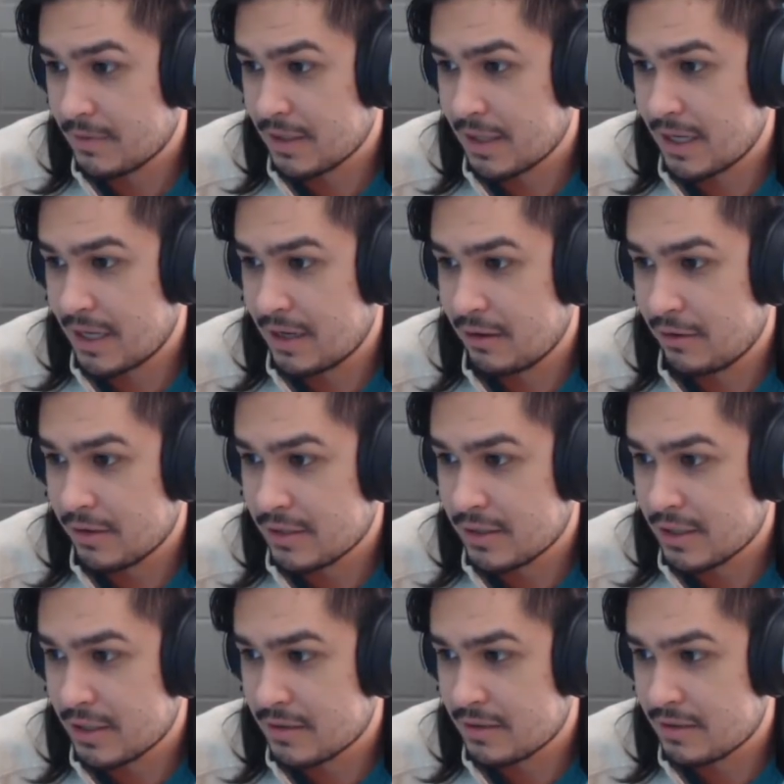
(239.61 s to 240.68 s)
glad I noticed
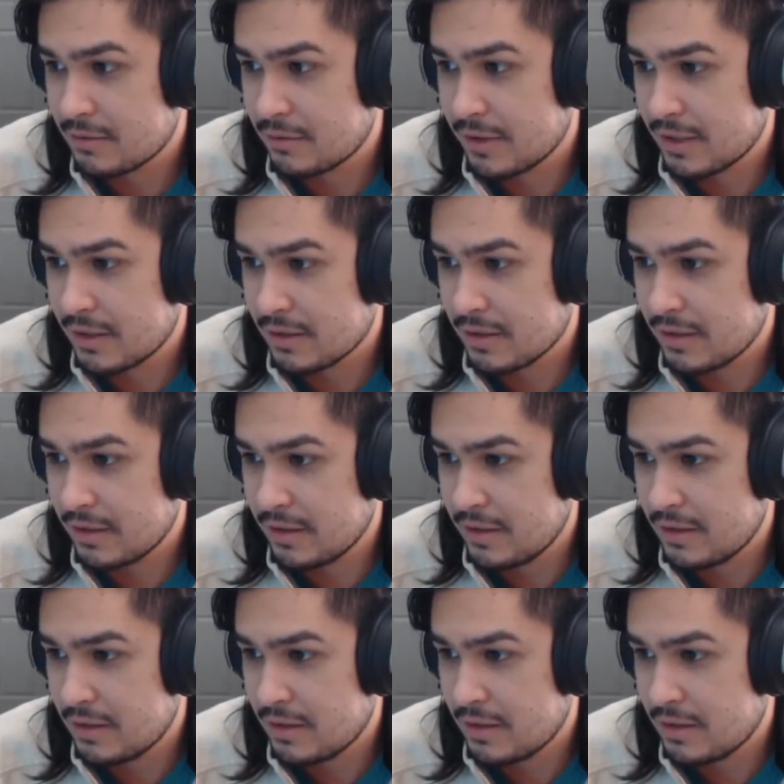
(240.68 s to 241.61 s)
this quickly.